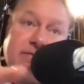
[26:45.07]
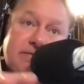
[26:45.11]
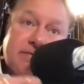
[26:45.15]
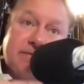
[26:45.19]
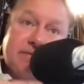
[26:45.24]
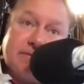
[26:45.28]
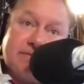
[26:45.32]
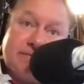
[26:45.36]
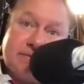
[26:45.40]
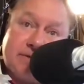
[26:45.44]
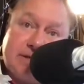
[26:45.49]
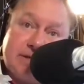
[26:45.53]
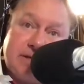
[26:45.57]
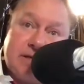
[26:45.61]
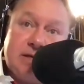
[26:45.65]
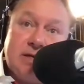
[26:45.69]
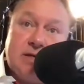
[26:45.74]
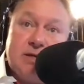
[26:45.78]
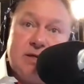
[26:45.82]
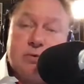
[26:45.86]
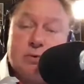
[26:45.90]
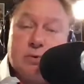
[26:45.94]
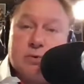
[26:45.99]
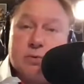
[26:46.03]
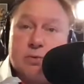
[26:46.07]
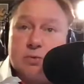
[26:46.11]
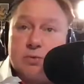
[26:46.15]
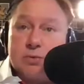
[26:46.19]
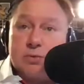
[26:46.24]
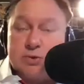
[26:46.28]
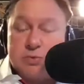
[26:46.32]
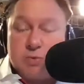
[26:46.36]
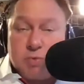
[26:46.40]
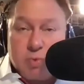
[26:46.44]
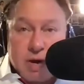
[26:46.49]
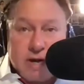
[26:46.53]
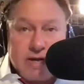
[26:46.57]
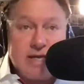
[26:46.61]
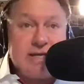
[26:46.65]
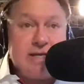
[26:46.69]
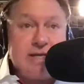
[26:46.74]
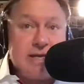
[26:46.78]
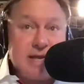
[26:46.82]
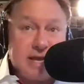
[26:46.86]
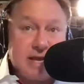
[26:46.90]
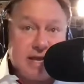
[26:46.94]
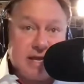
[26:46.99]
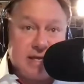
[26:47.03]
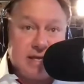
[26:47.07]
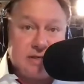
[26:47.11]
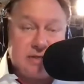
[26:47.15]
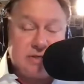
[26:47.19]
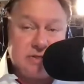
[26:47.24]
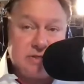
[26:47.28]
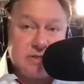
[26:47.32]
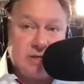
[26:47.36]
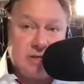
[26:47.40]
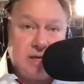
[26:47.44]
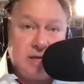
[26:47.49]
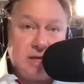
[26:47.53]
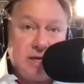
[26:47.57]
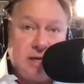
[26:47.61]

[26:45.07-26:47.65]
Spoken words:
15 or 20 days.